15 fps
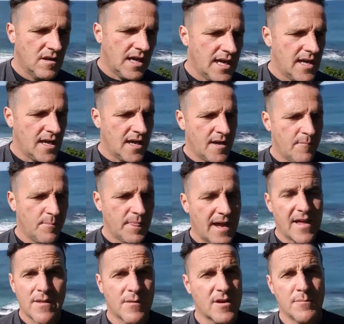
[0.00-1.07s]

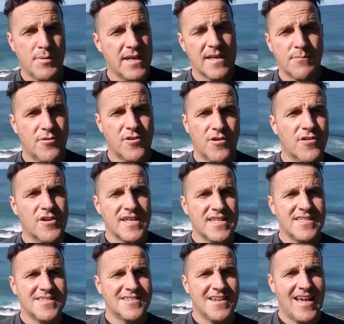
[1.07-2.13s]
other competing
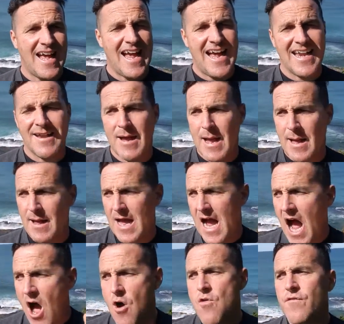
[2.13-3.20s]
priorities and
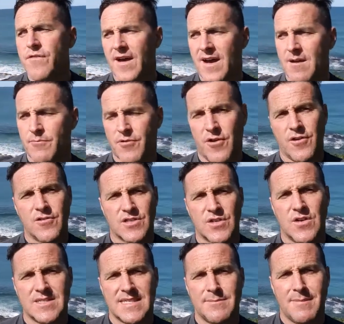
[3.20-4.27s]
over
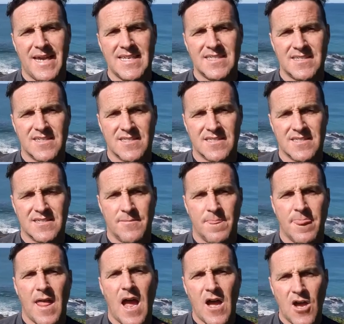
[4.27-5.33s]
prioritizing maintenance,
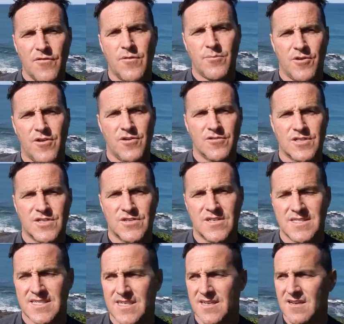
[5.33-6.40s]
over
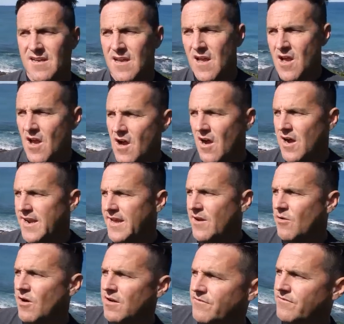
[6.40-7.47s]
prioritizing it. I
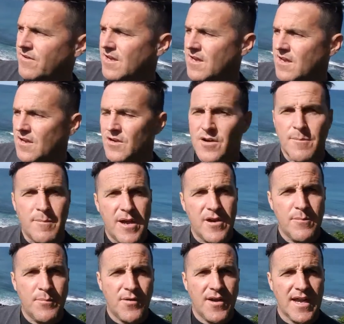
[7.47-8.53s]
know I've got a
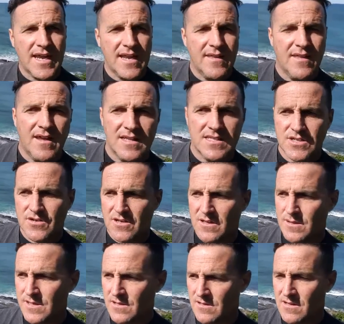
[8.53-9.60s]
motorbike and
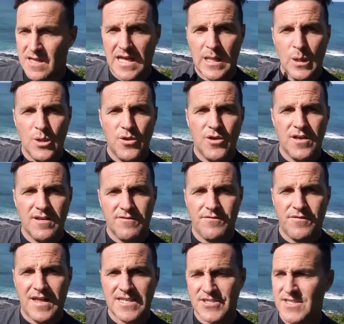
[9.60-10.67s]
got little alert
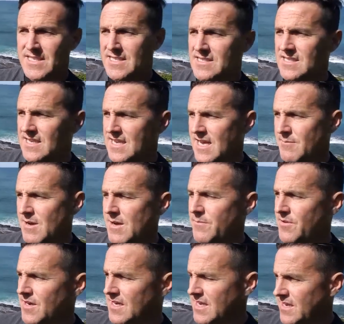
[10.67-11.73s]
flash things that come
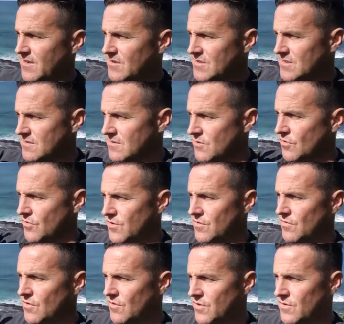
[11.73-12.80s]
up and it goes
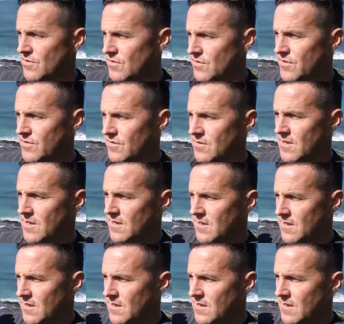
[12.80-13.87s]
oil, oil, oil,
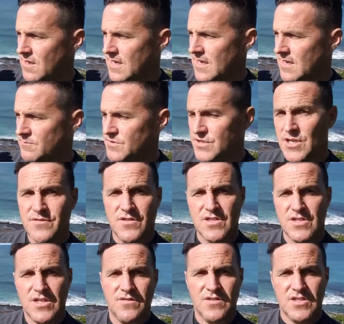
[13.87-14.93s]
service,
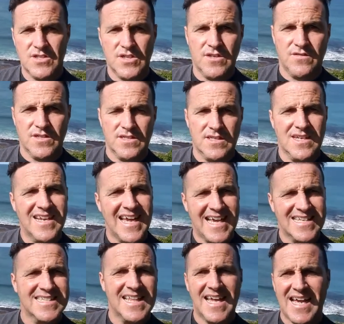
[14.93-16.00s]
service, service, and it
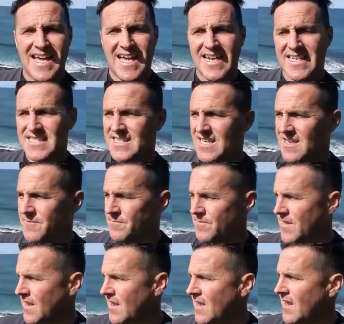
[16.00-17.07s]
has that, and
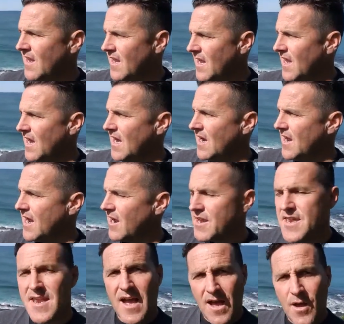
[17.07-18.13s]
I
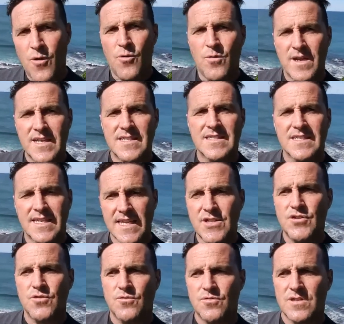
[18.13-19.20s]
know it is
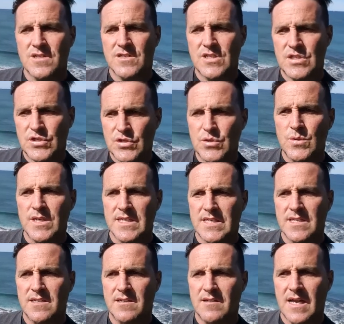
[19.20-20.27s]
scheduled to do it
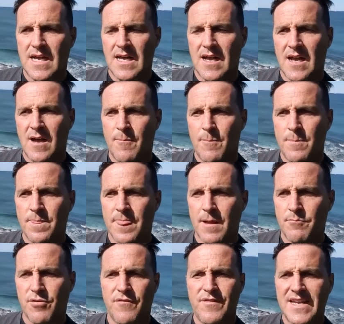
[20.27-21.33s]

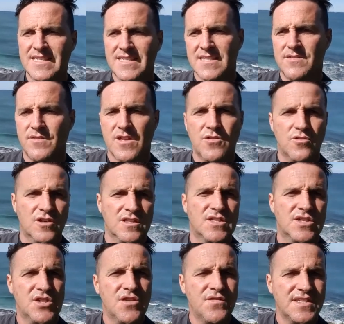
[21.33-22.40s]
preventatively or
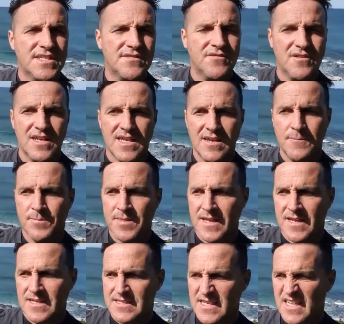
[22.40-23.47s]
conservatively,
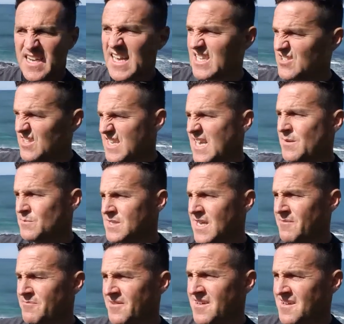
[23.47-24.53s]
so that it actually comes
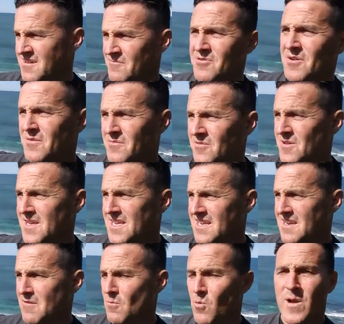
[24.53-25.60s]
up probably
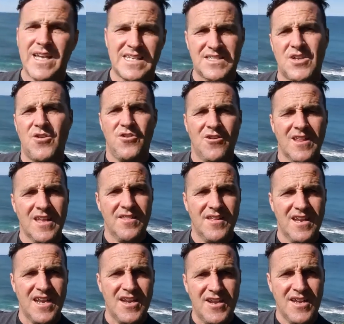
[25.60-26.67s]
weeks earlier than
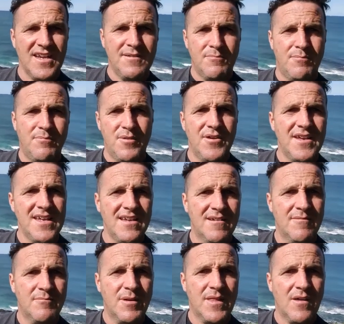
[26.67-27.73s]
it need be.
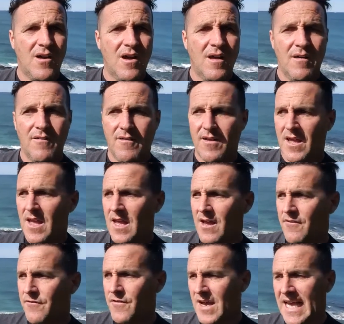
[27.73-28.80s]
But
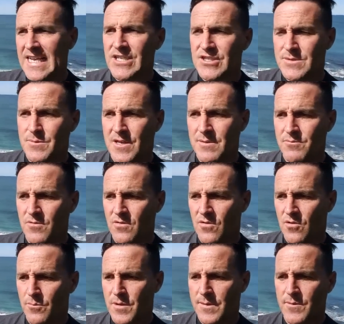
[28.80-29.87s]
for anxious people
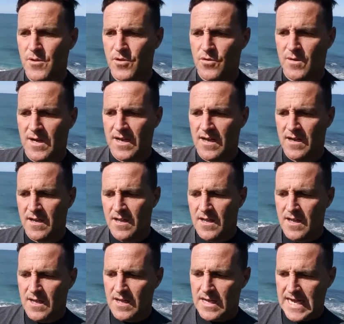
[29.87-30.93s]
or people who are
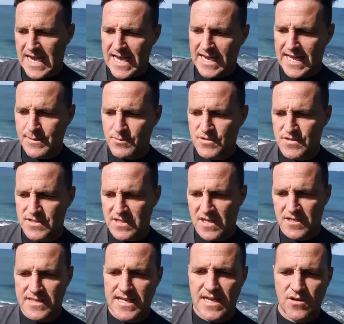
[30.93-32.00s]
unable to
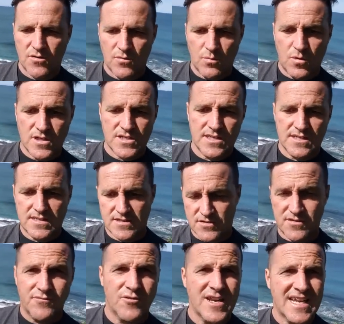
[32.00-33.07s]
slow down or want to
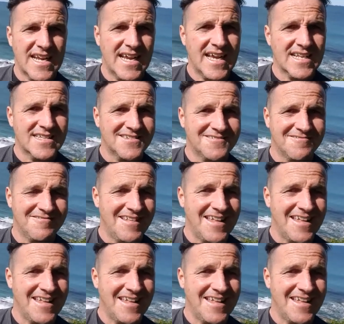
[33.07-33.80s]
sort of reconnect,